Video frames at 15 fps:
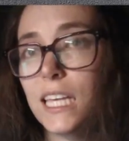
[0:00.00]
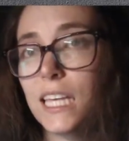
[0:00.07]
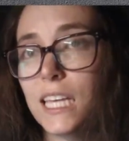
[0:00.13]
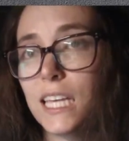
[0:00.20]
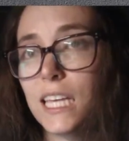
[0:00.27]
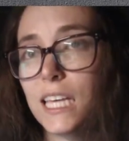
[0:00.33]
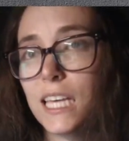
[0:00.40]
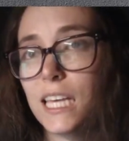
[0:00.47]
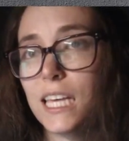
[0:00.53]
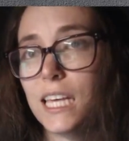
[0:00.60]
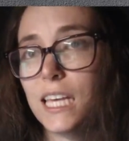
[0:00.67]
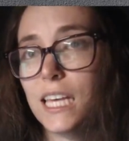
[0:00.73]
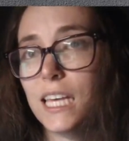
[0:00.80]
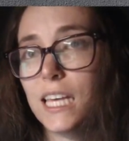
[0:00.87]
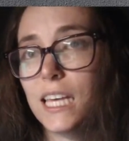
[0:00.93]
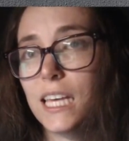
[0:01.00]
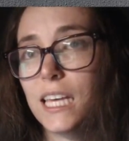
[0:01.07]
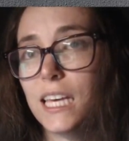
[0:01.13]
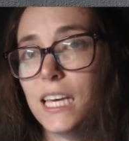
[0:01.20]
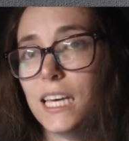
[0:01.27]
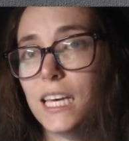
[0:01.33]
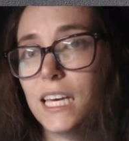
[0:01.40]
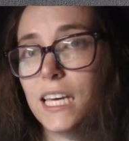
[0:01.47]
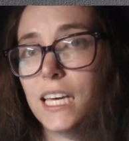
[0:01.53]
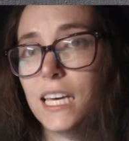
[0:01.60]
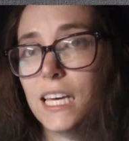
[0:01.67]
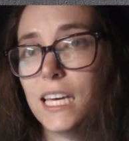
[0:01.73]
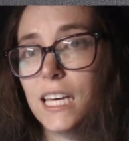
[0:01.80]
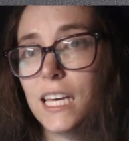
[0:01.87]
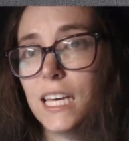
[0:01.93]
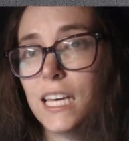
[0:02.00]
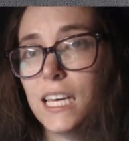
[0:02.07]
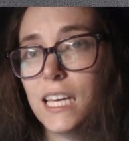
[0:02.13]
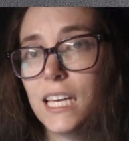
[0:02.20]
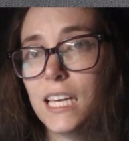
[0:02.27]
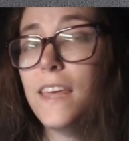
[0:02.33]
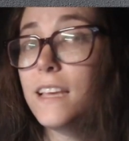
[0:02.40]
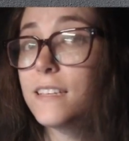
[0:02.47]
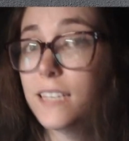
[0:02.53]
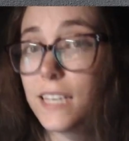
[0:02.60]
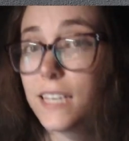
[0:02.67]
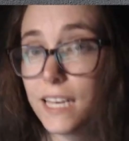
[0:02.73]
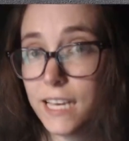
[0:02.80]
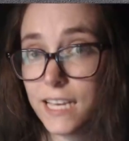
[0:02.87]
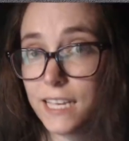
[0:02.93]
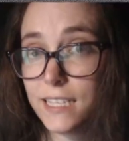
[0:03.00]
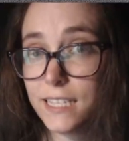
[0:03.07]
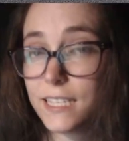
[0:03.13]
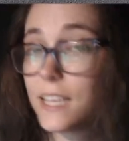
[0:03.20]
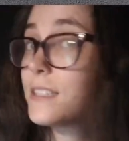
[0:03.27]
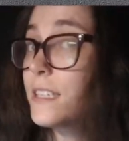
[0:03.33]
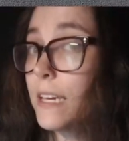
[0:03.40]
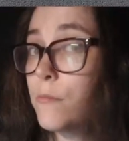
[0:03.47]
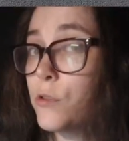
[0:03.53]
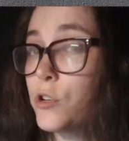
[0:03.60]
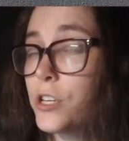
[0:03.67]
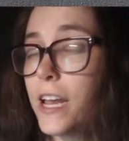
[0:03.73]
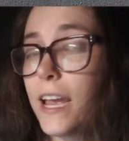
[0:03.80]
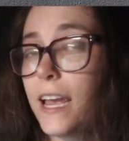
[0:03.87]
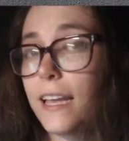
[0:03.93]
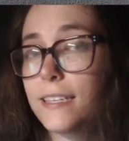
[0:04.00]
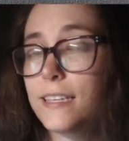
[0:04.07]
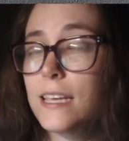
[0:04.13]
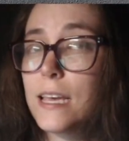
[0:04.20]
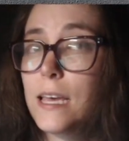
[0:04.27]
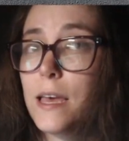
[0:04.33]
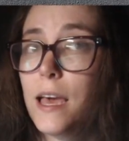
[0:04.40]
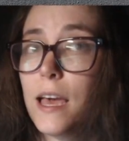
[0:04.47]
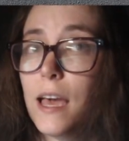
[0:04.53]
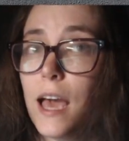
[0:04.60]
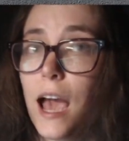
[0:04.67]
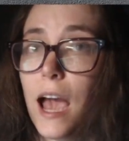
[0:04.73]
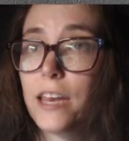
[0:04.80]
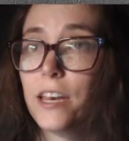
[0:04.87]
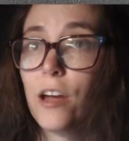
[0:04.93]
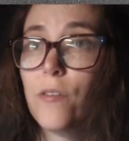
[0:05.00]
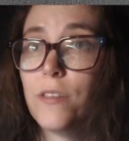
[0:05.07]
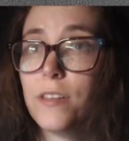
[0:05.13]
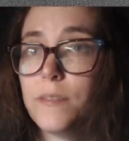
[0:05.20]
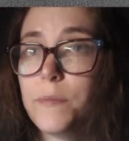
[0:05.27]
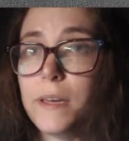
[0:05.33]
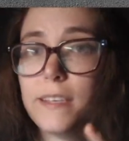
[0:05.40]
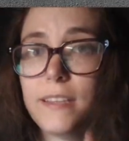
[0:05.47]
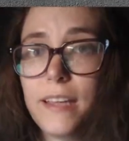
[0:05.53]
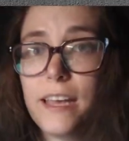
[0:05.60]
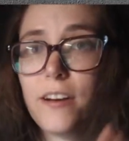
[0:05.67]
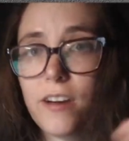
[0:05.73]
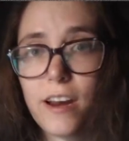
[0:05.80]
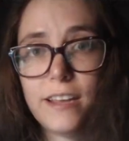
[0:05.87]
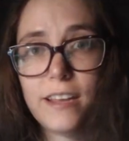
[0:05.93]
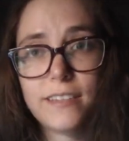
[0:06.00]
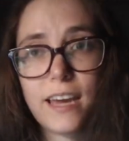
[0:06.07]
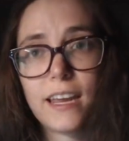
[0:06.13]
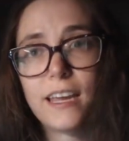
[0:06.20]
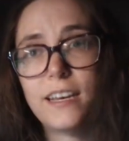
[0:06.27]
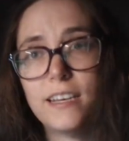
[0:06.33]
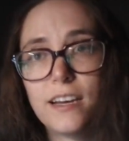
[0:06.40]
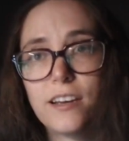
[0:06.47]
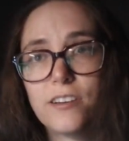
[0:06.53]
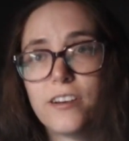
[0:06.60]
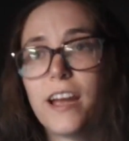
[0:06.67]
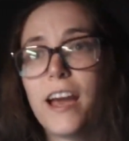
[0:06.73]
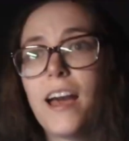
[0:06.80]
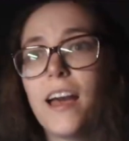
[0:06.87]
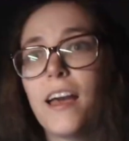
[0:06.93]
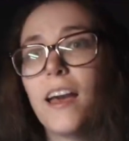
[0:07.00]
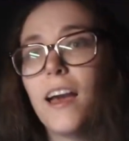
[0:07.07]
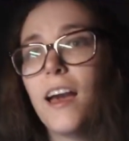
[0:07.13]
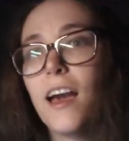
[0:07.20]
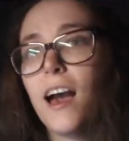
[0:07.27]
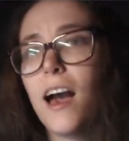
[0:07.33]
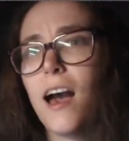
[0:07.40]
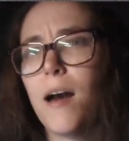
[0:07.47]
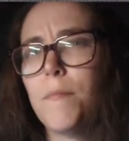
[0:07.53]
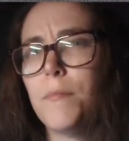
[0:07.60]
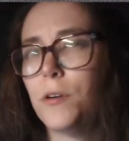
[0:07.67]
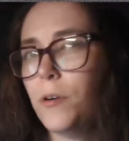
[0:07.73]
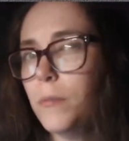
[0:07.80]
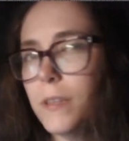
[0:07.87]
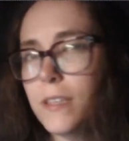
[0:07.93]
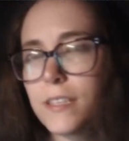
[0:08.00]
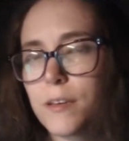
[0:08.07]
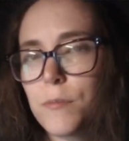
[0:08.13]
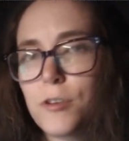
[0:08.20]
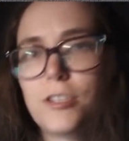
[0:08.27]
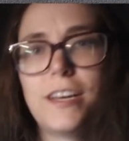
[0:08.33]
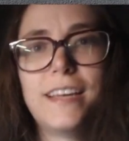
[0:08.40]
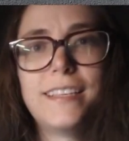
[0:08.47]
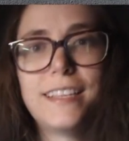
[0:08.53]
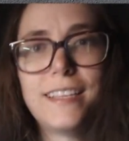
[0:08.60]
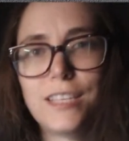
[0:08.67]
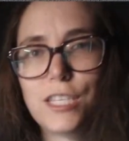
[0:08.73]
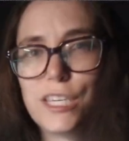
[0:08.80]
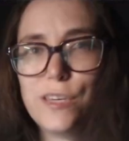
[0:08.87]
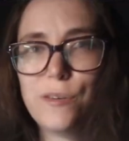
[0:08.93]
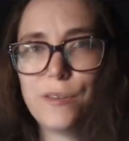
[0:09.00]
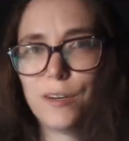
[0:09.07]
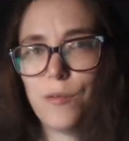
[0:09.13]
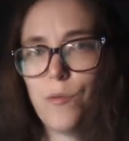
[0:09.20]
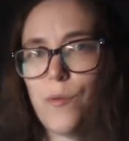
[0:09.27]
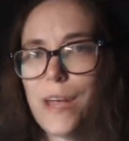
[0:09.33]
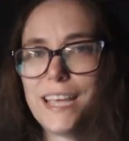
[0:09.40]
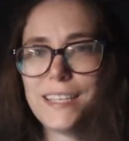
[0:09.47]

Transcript: This is Skimbleshanks. I know this because later on he's got a conductor hat. Normally Skimbleshanks has this cute little